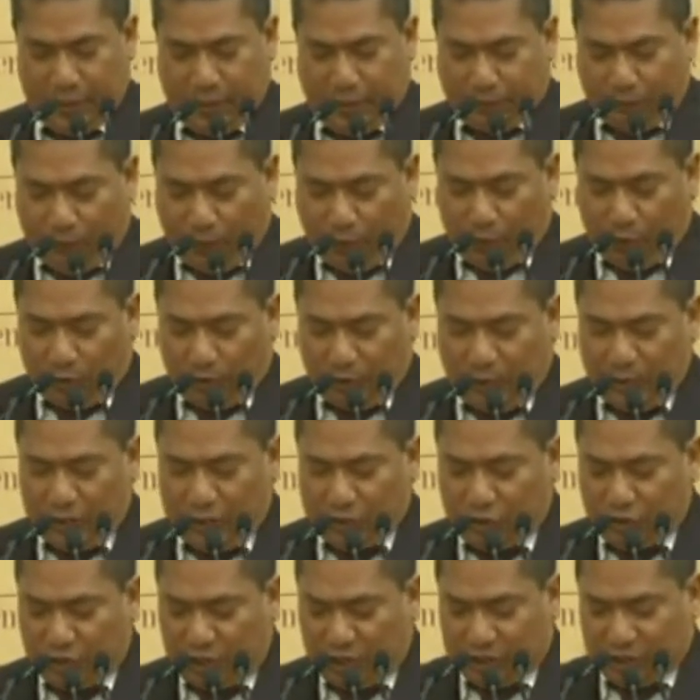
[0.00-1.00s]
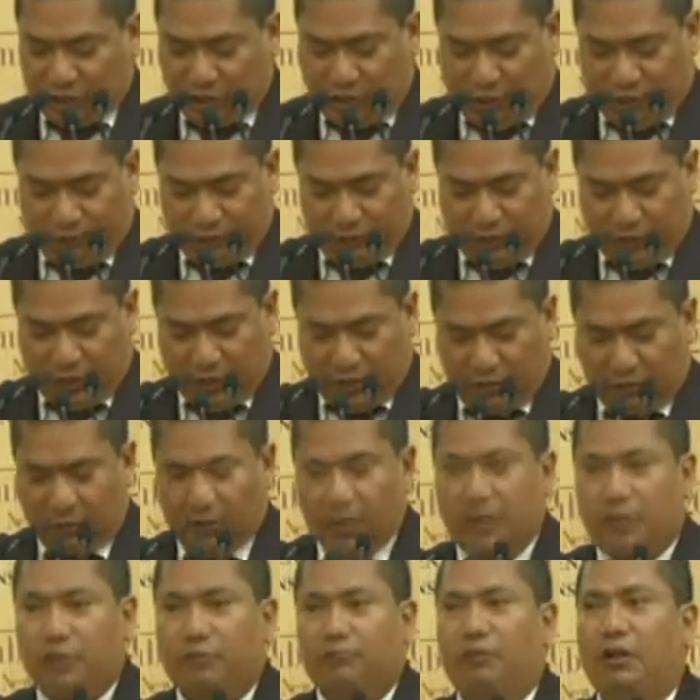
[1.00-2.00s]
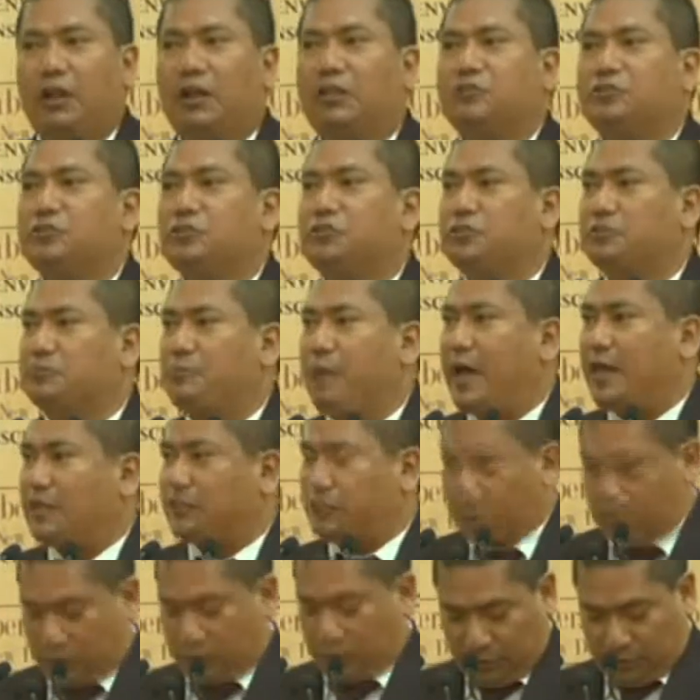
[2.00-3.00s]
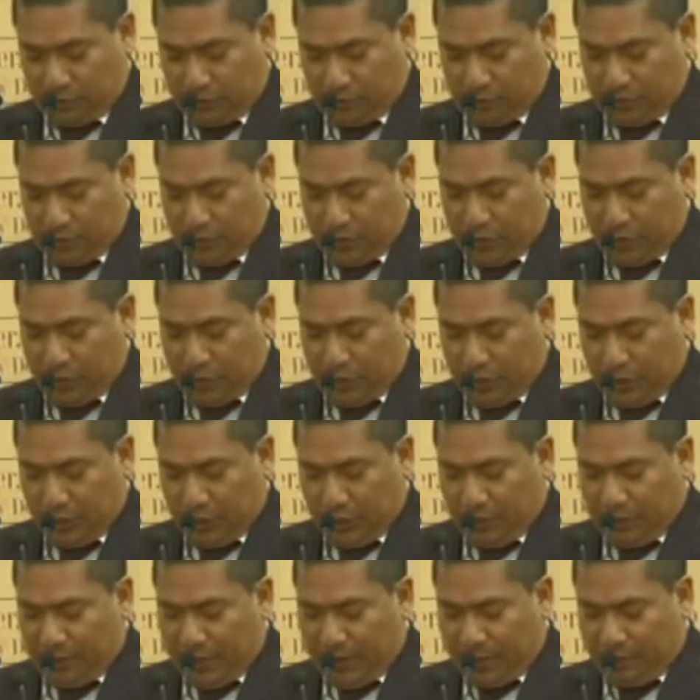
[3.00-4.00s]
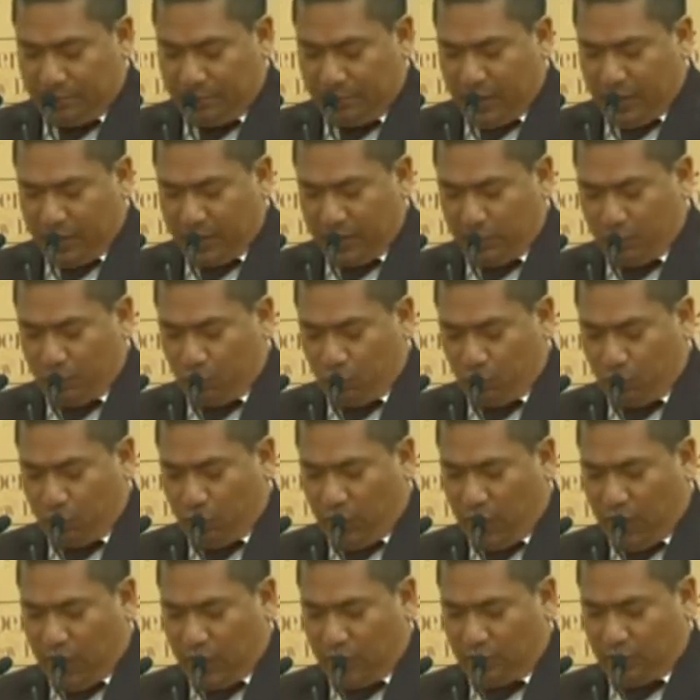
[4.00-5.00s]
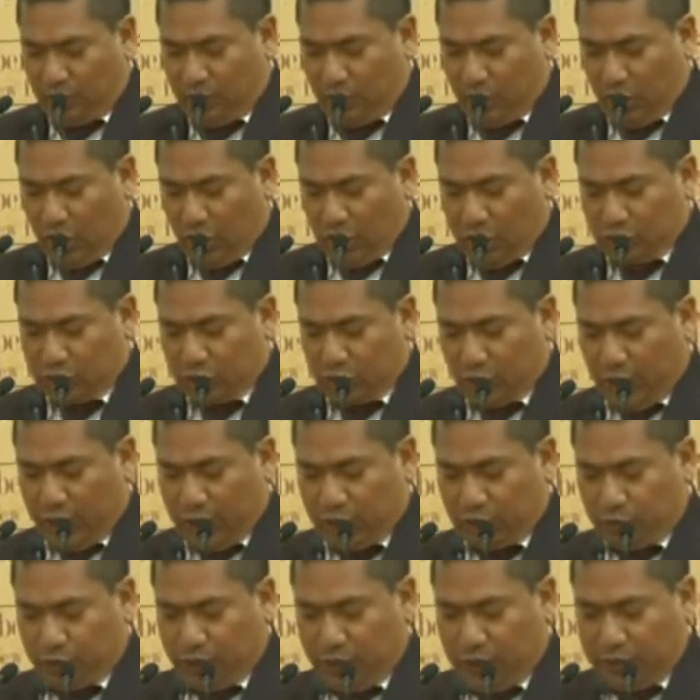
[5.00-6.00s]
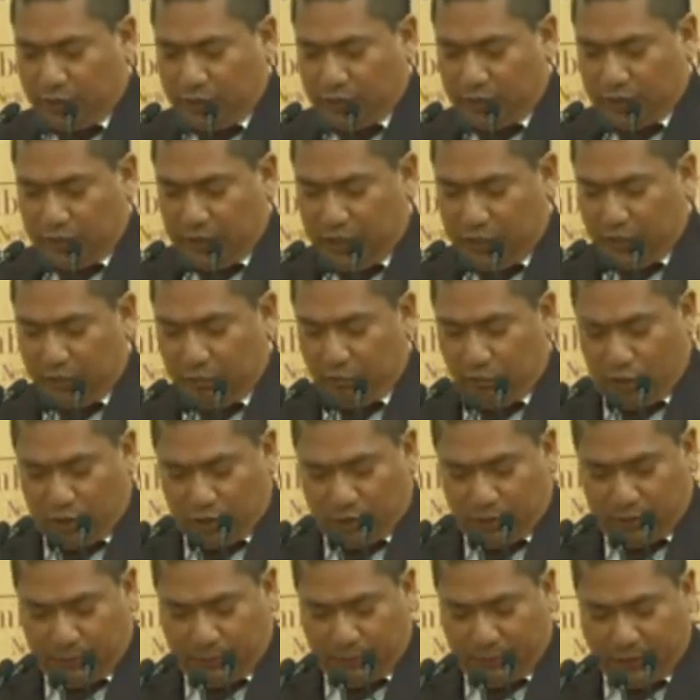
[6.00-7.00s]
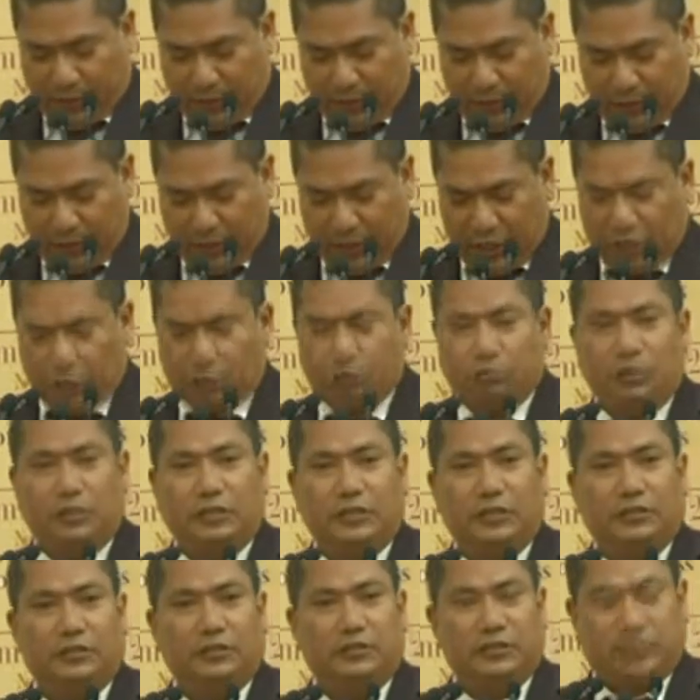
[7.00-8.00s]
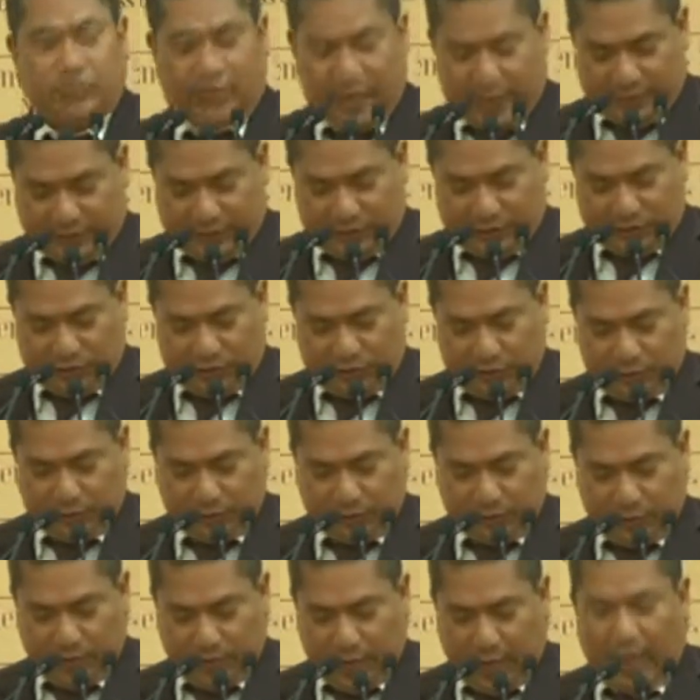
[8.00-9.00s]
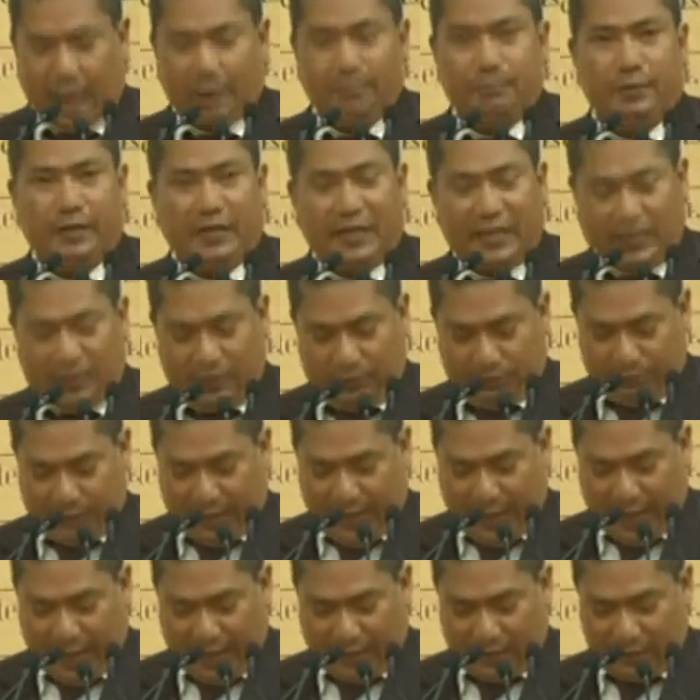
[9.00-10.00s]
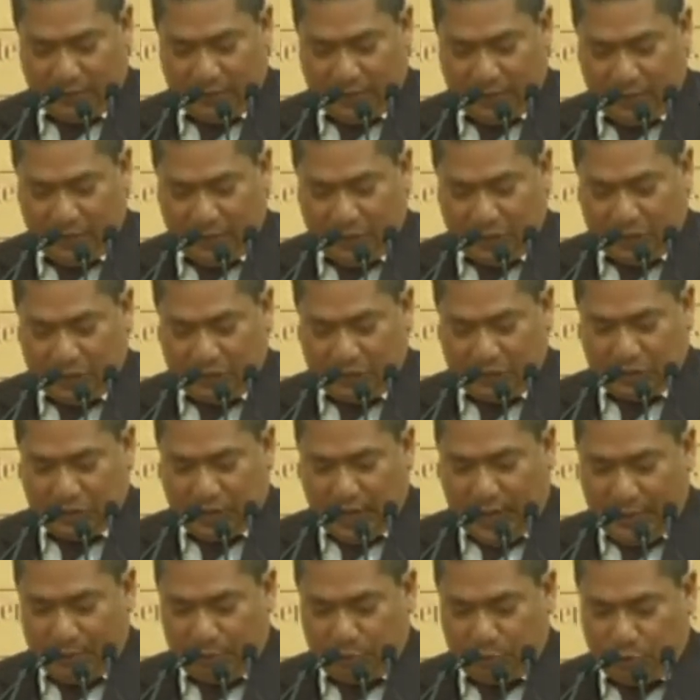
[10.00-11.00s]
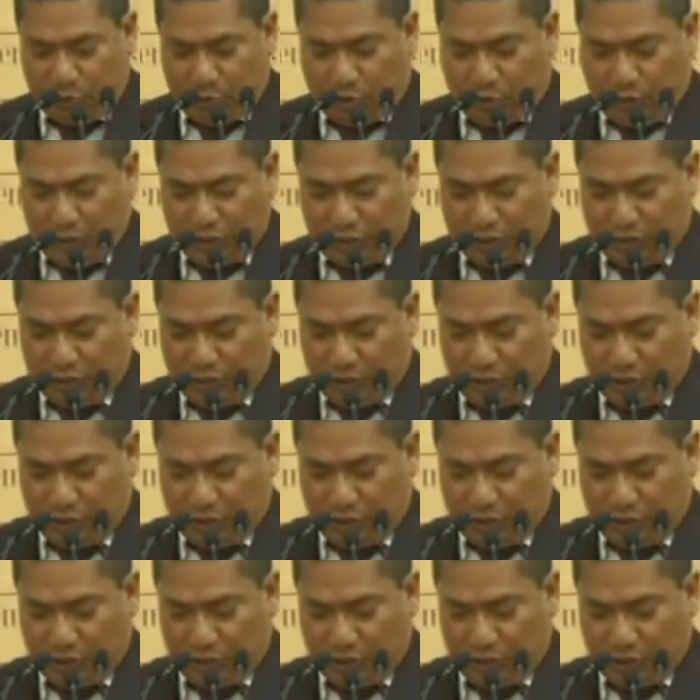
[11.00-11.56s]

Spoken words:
They follow the instruction of their religious master. Even many who are also educated in modern field, including the science. I believe that it is time to